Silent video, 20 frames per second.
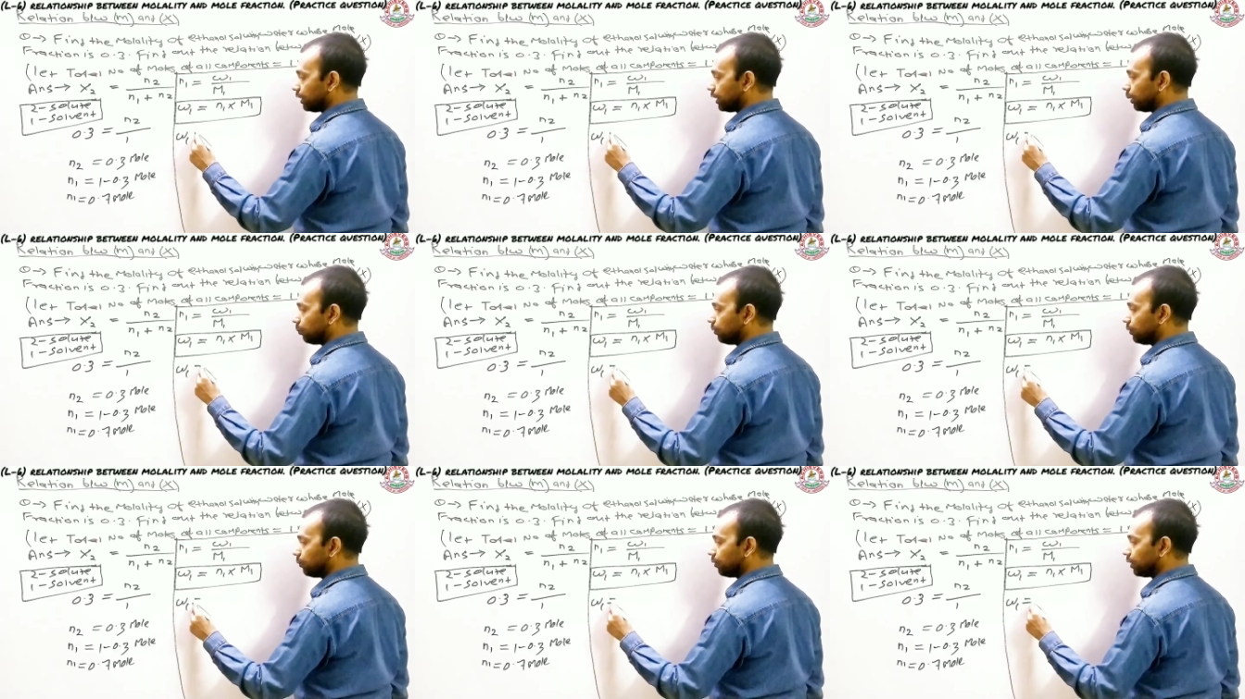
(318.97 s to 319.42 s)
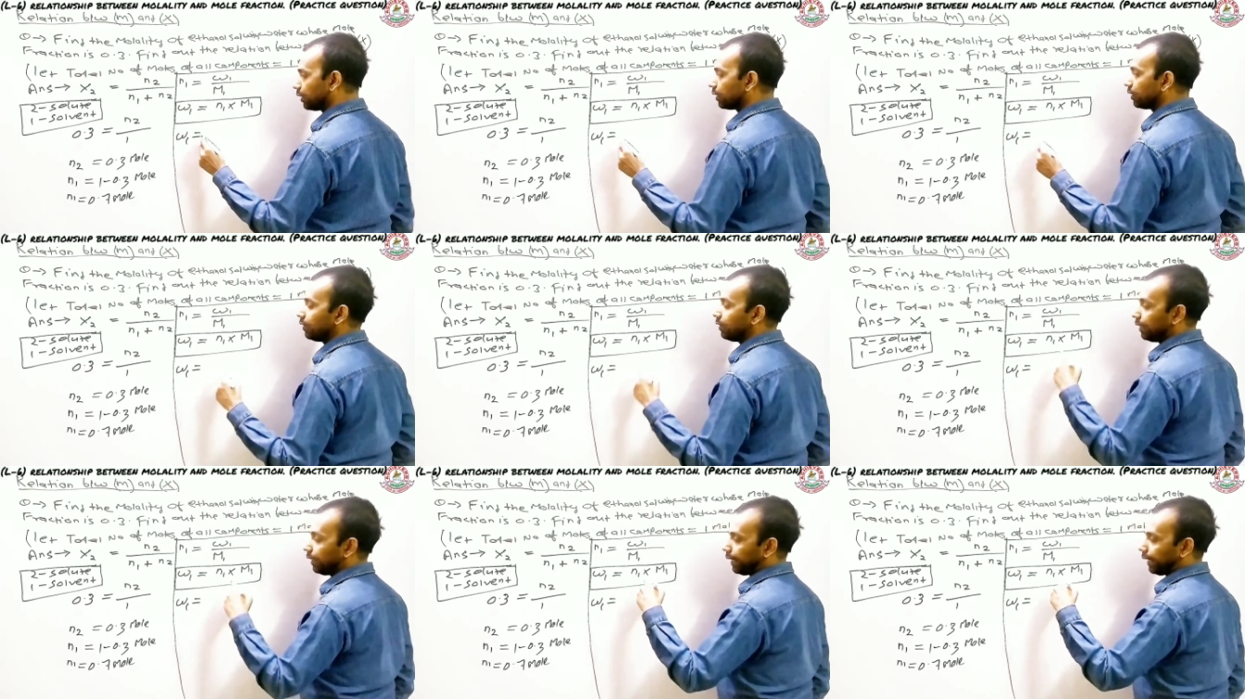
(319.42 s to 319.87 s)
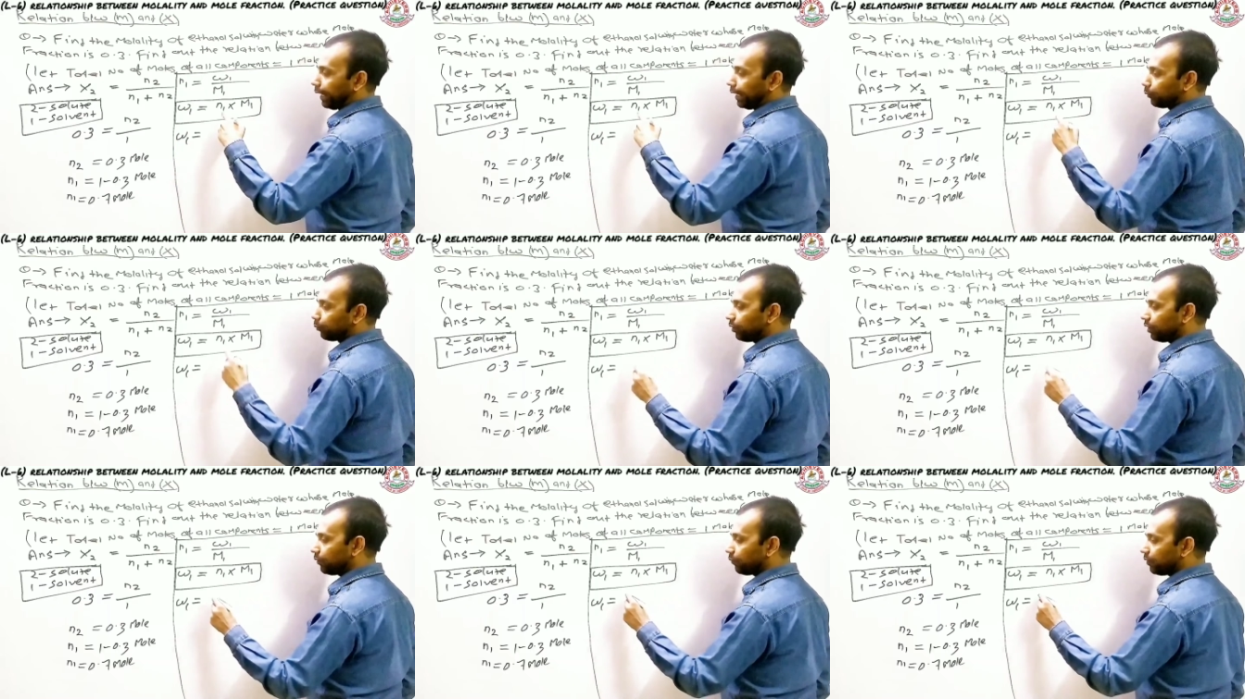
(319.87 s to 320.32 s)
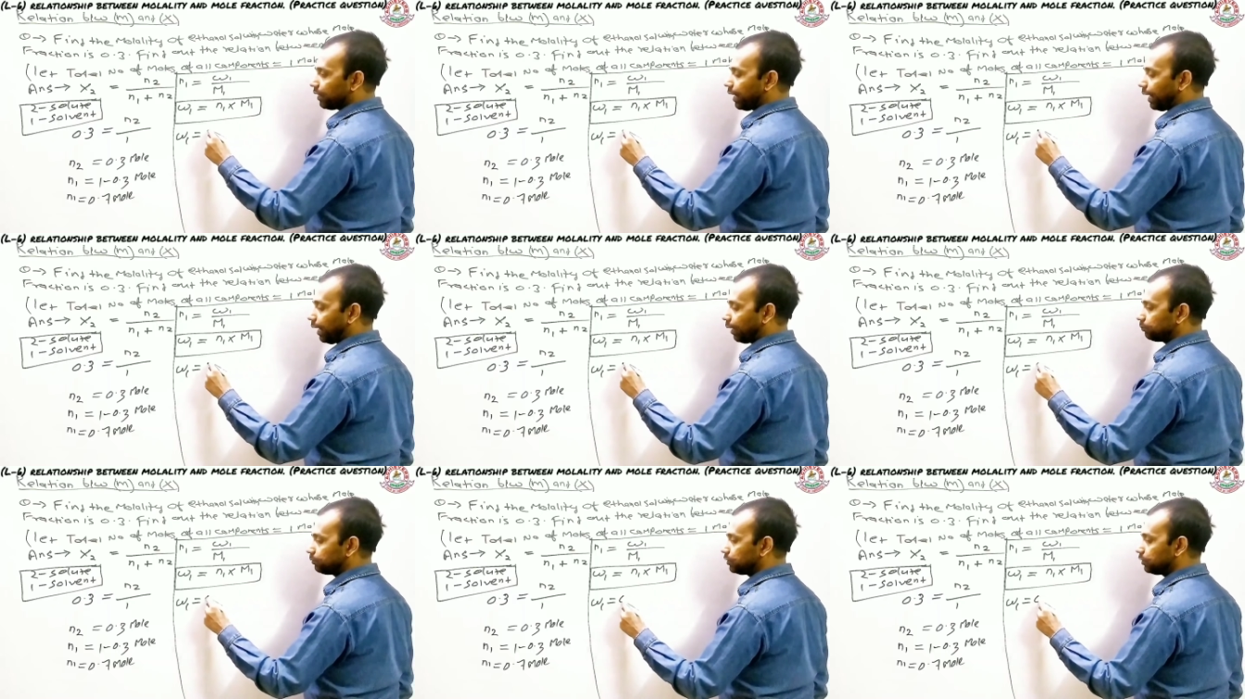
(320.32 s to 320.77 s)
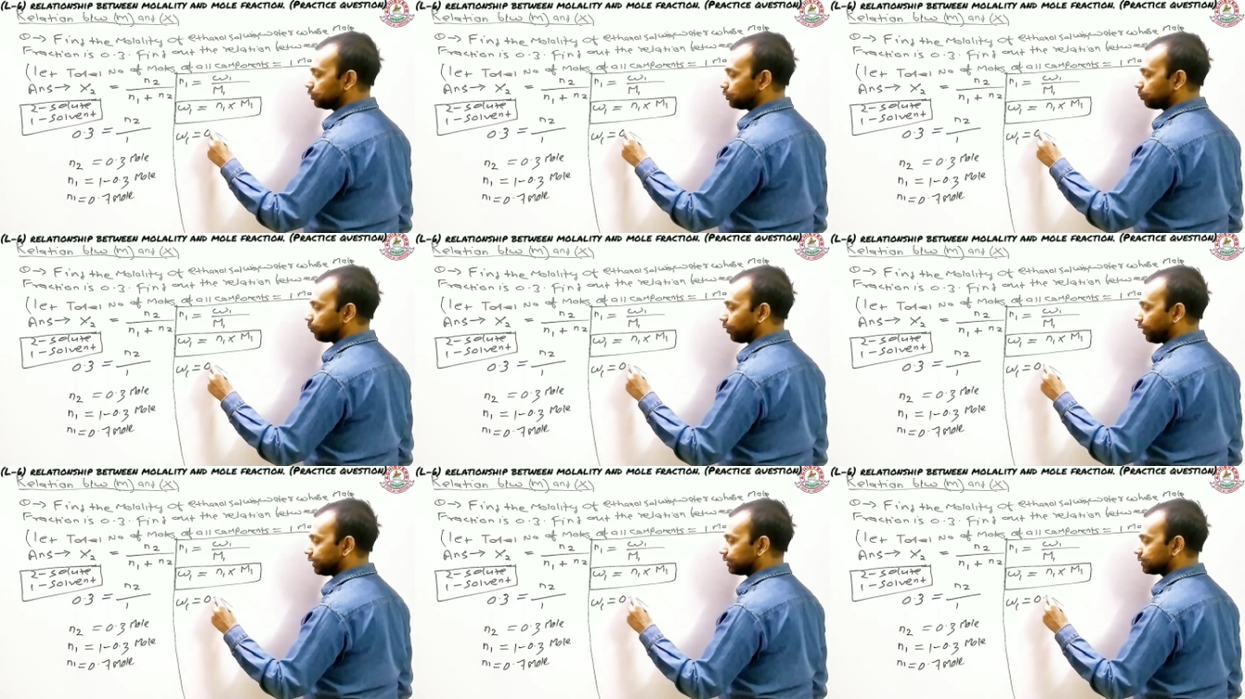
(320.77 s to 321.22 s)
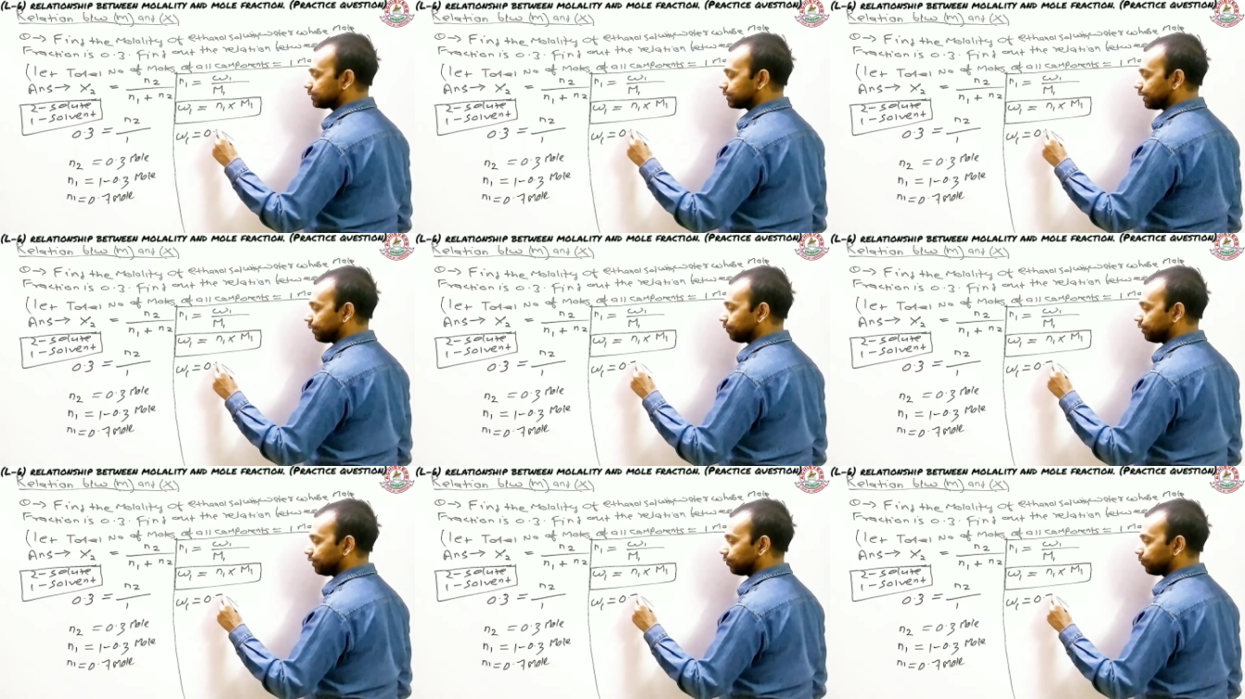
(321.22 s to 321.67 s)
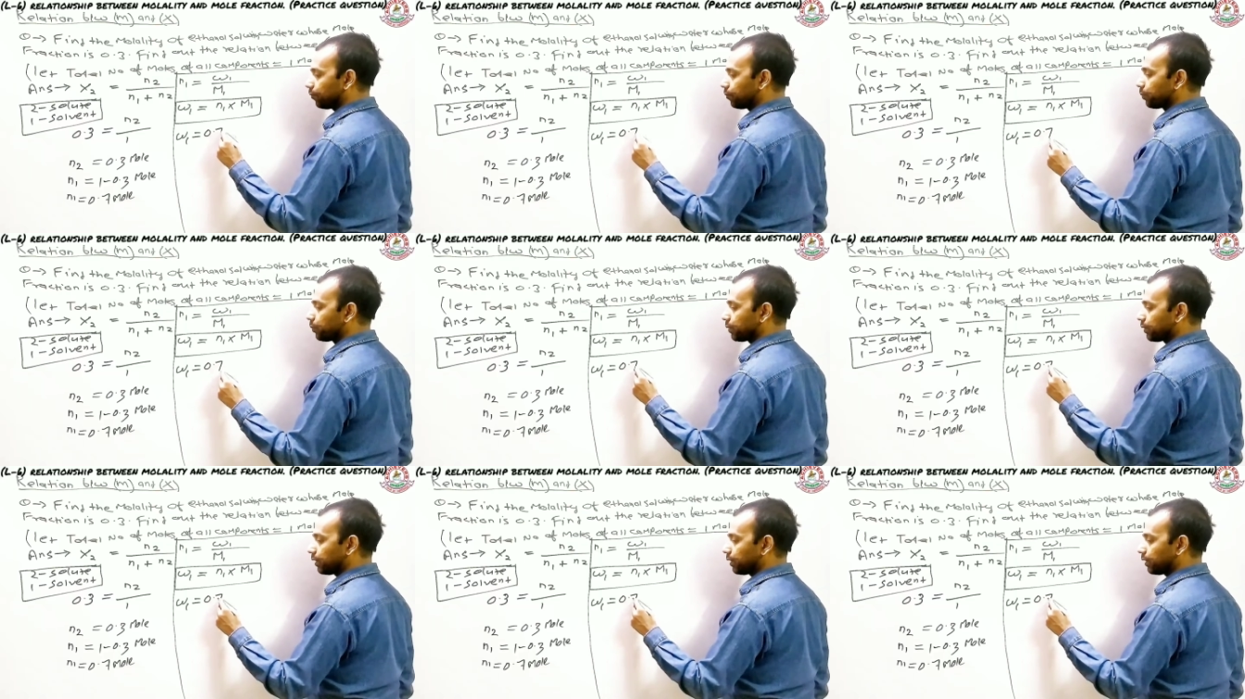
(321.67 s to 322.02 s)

N1 we have 0.7,